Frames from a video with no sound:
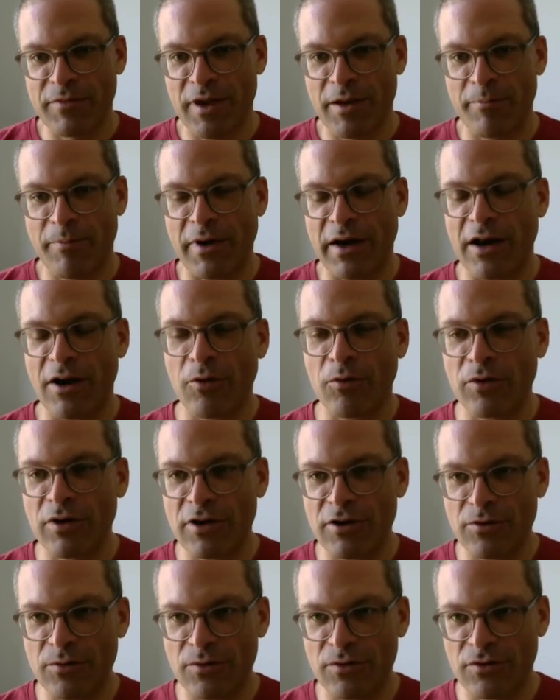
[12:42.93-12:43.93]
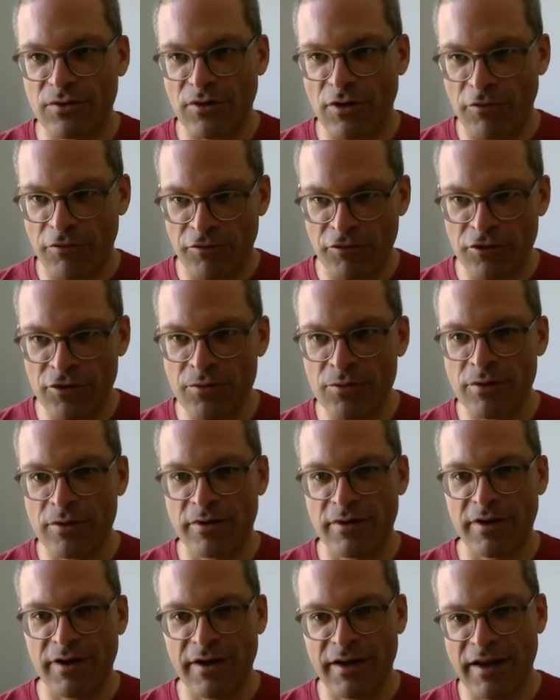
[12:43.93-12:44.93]
but I only use a few
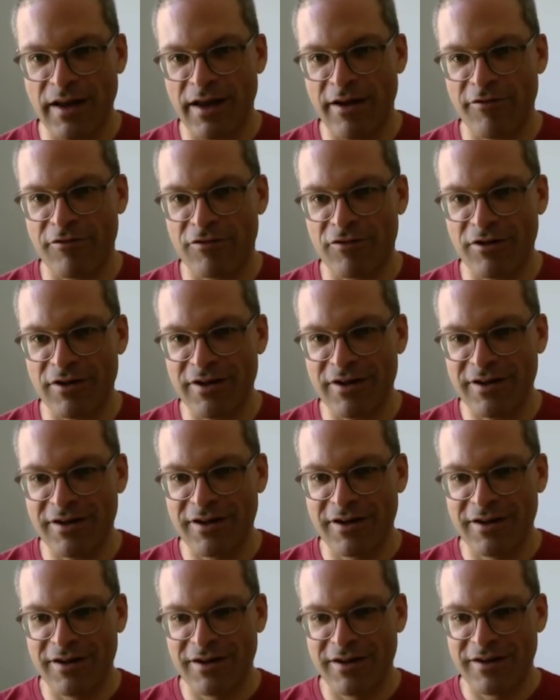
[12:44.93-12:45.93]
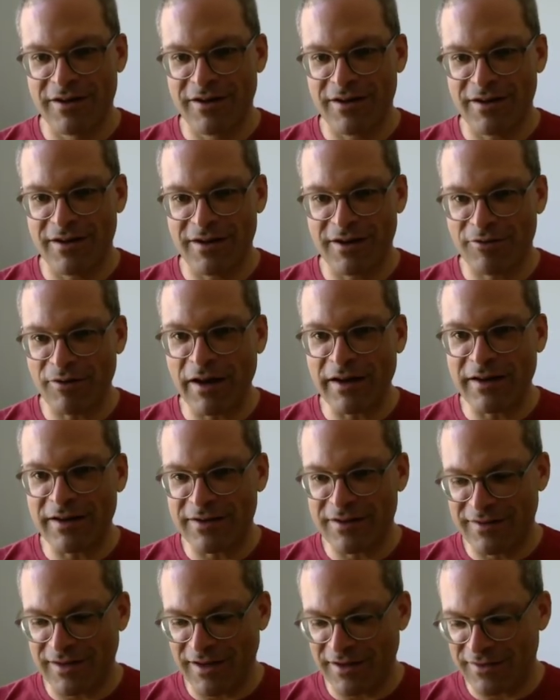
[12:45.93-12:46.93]
in every gradient
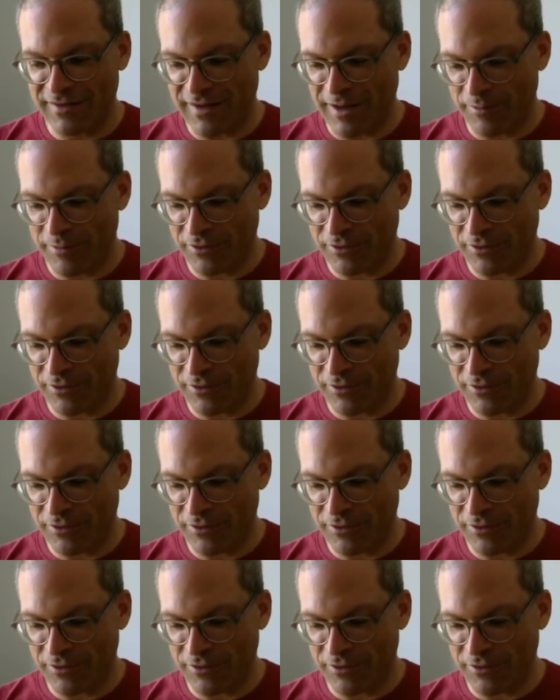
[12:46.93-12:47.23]
descent step.